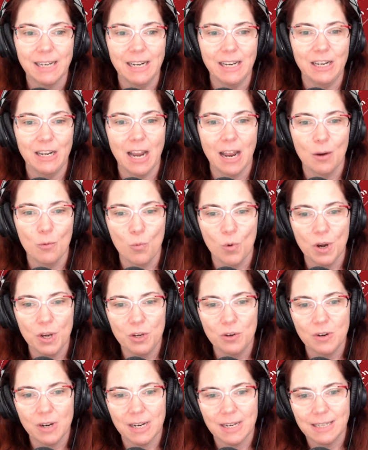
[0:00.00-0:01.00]
And I want
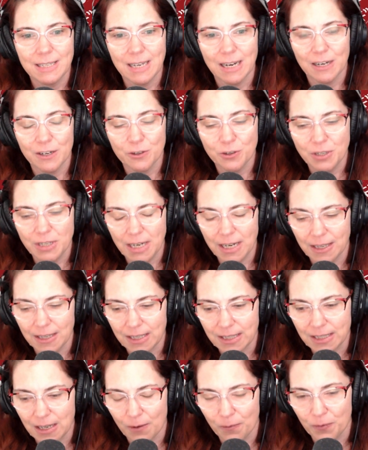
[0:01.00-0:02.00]
you guys to understand the
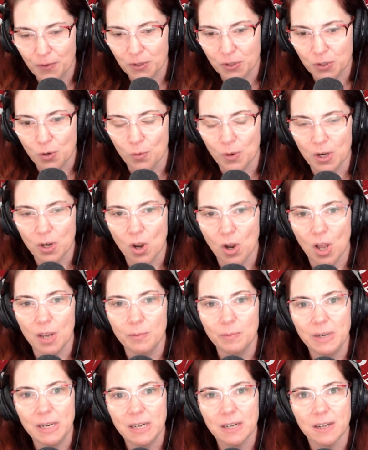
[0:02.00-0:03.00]
stuff that's going on,
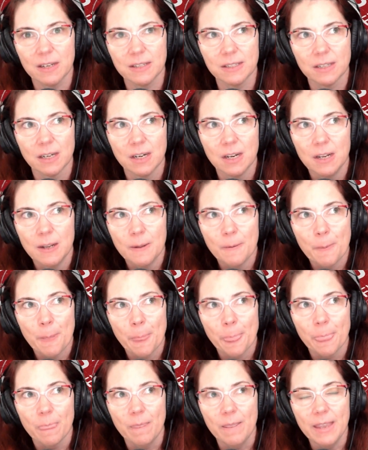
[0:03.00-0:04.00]
because
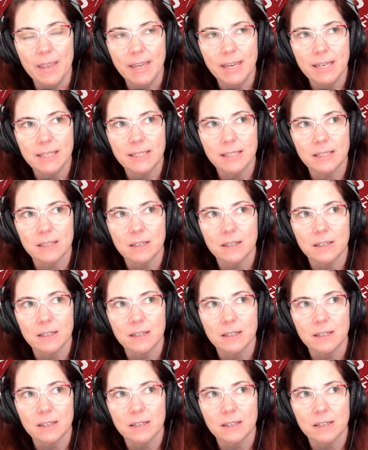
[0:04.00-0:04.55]
these